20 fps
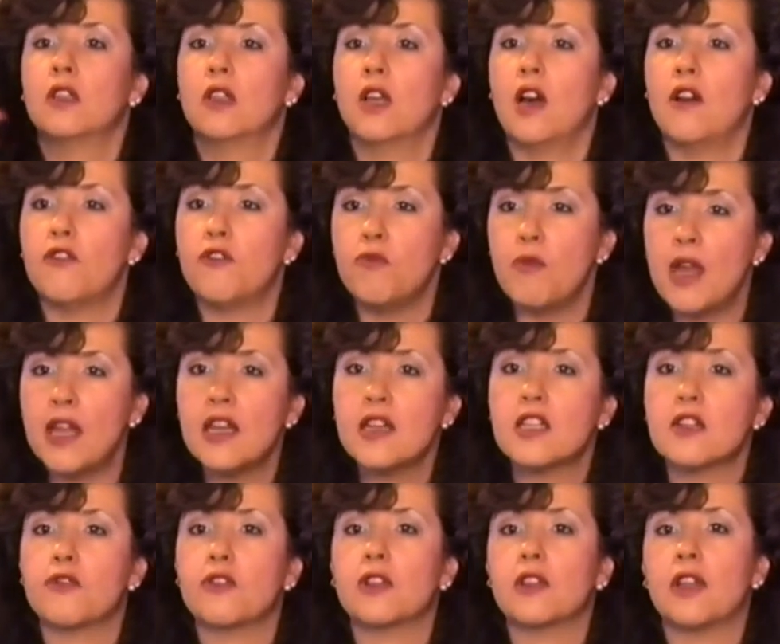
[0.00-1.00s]
of many
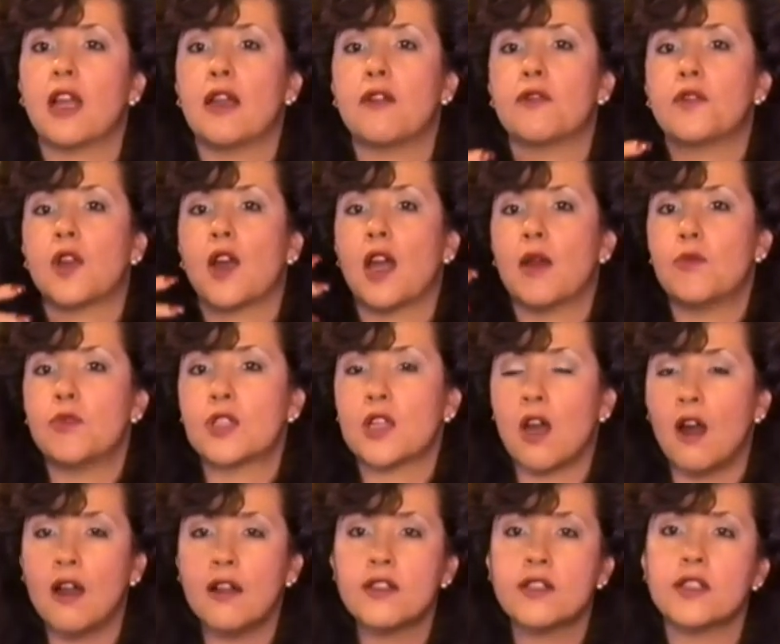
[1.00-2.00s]
different lifetimes,
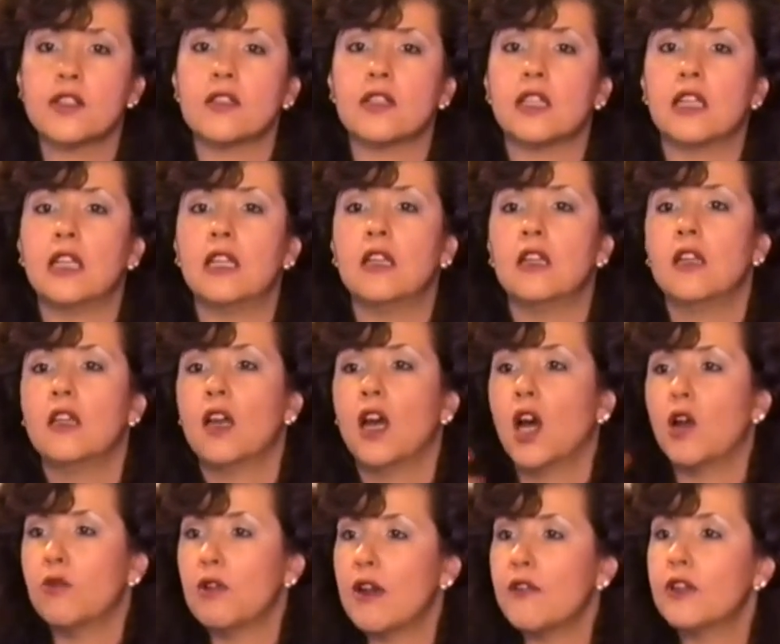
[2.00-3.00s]
constantly
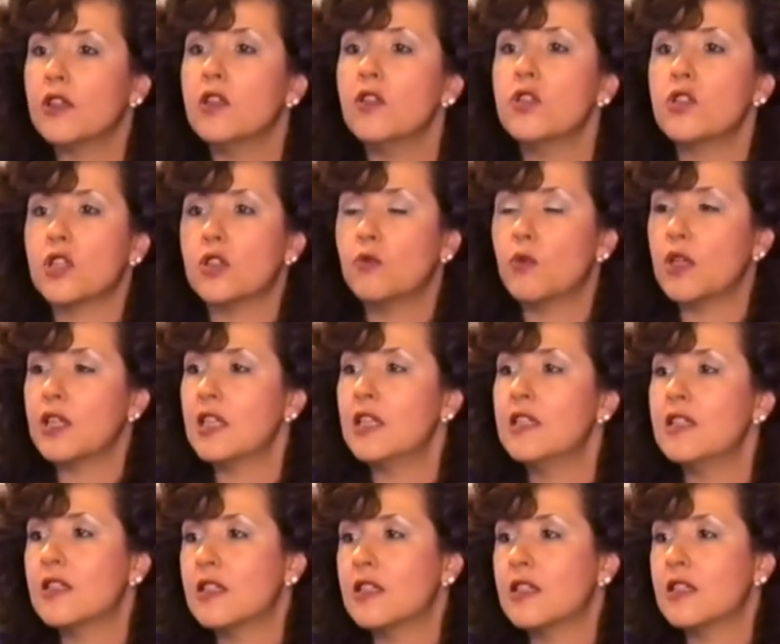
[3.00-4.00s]
a revolution
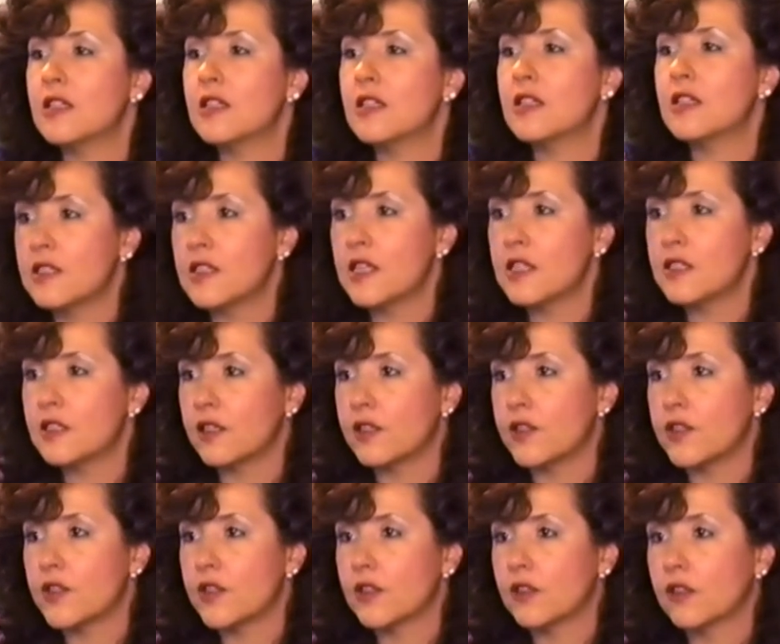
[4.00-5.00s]
within cyclic
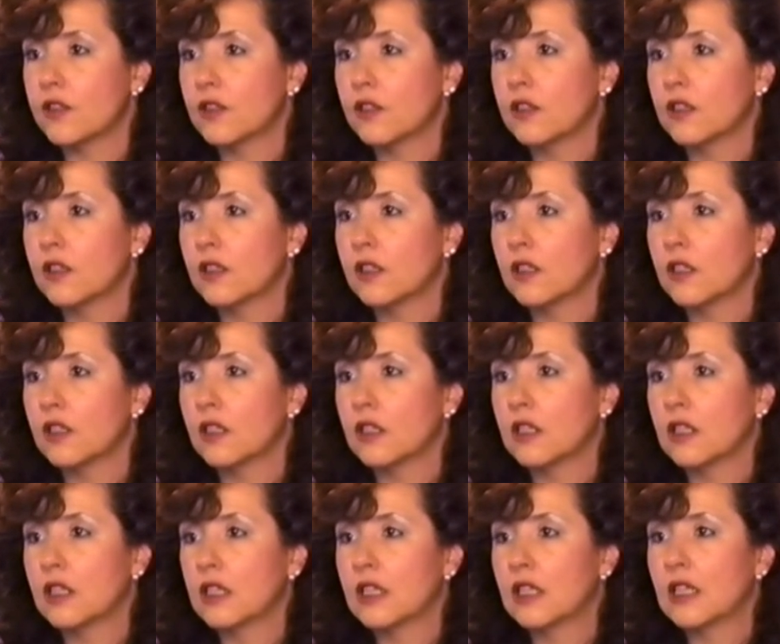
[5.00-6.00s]
existence.
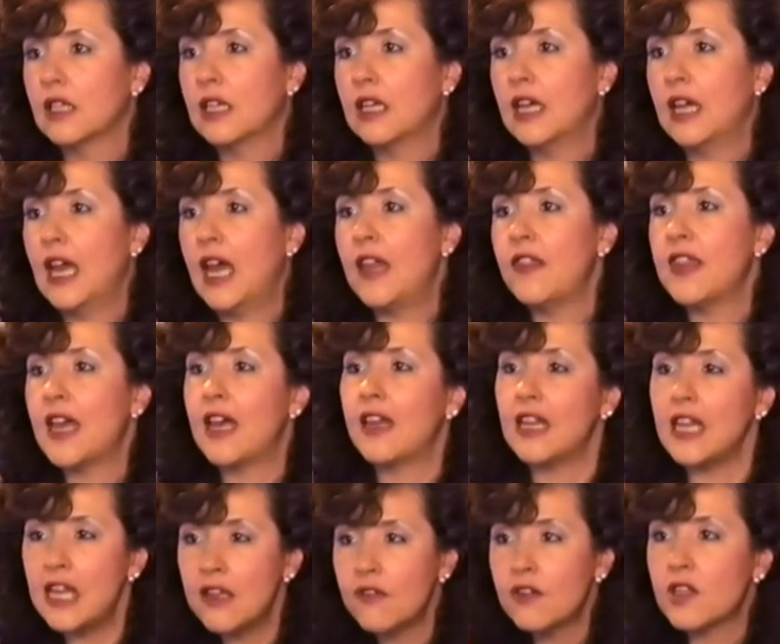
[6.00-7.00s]
And that
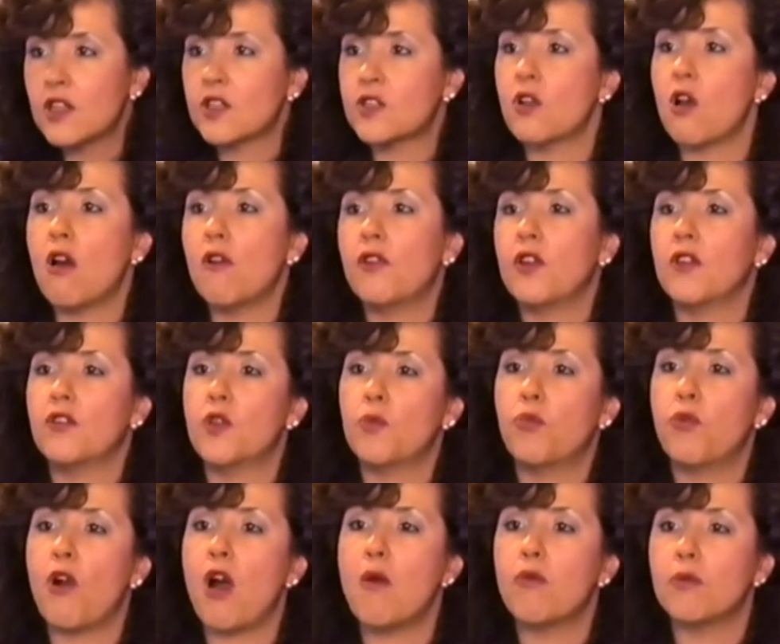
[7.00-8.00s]
even the solving of the
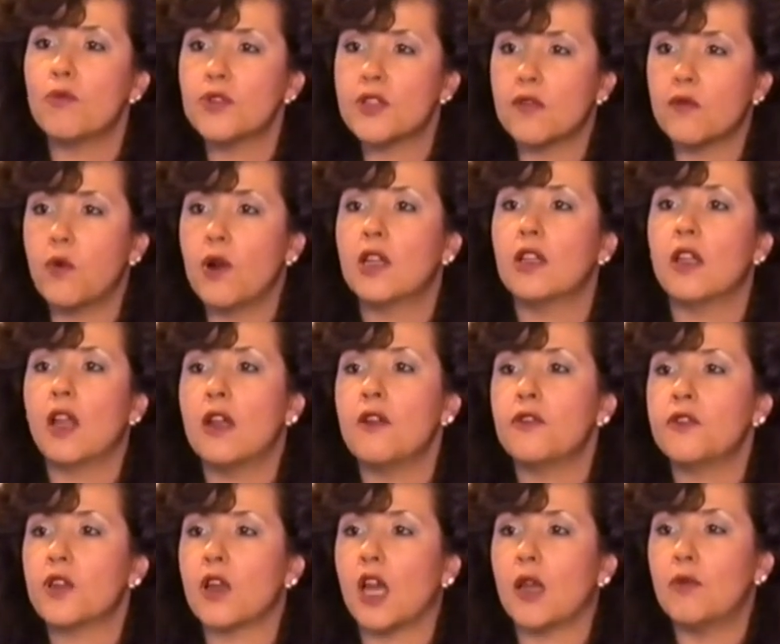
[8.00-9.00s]
problems of one
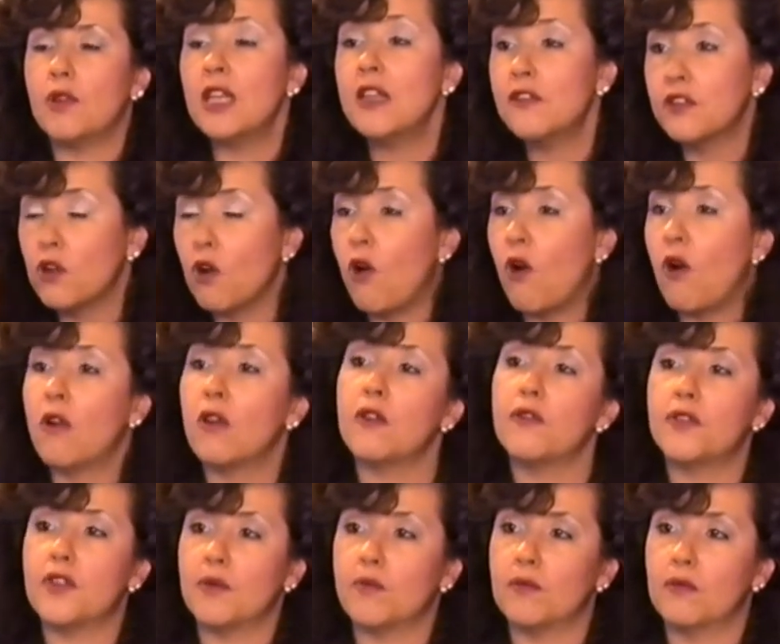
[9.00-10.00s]
lifetime, even all
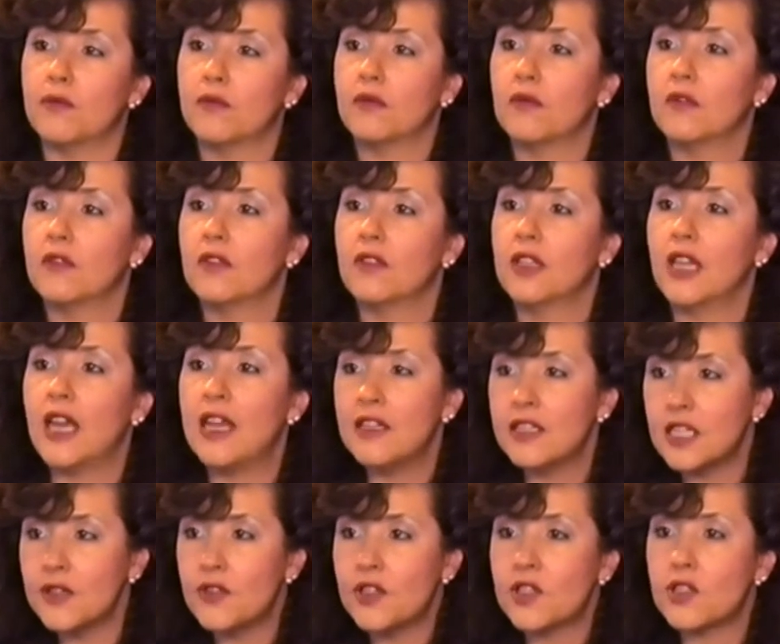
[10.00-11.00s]
of them,
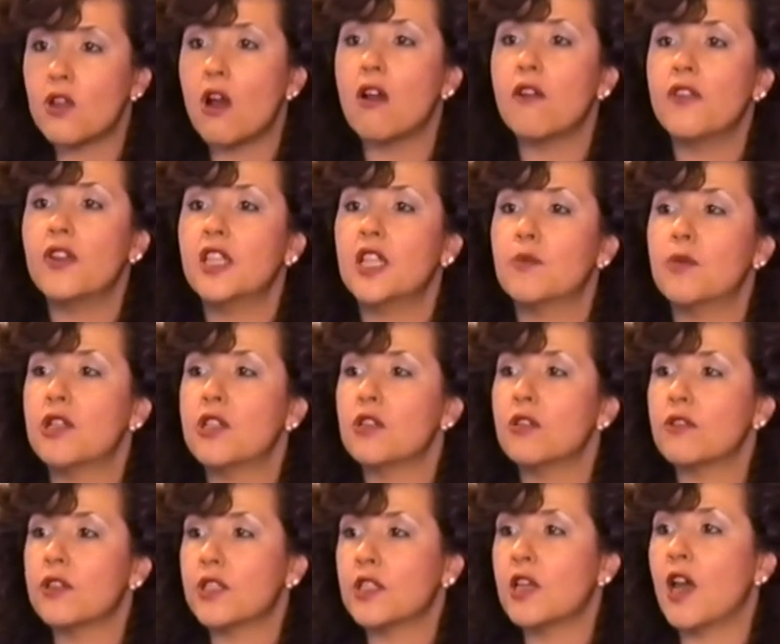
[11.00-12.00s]
and even solving them
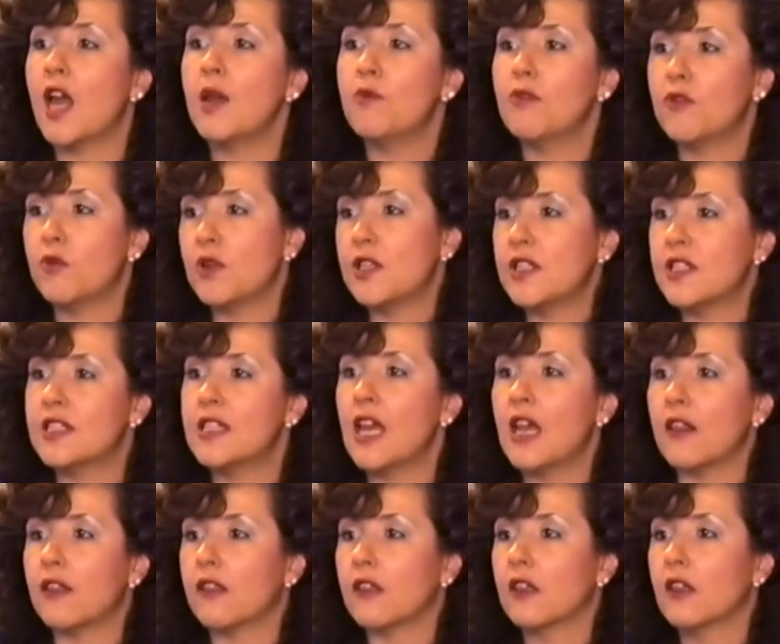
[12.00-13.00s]
until the time of one's
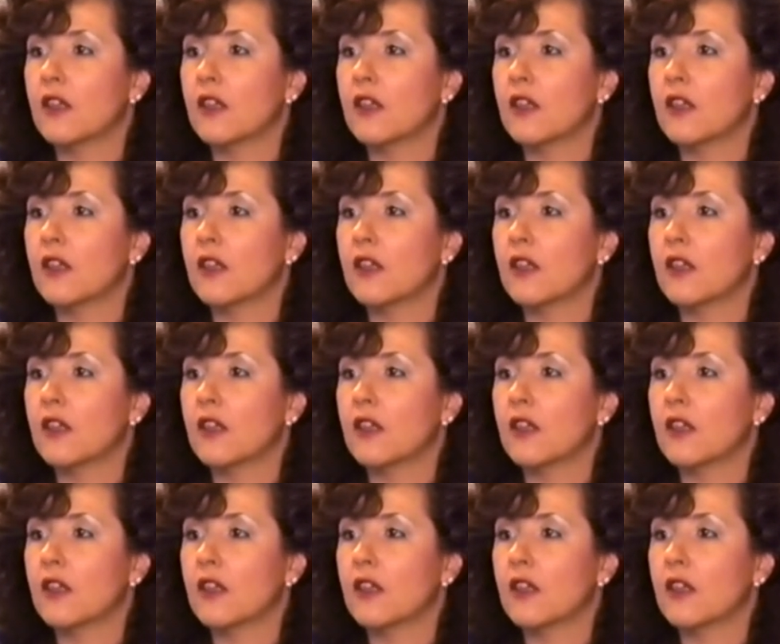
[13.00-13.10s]
death,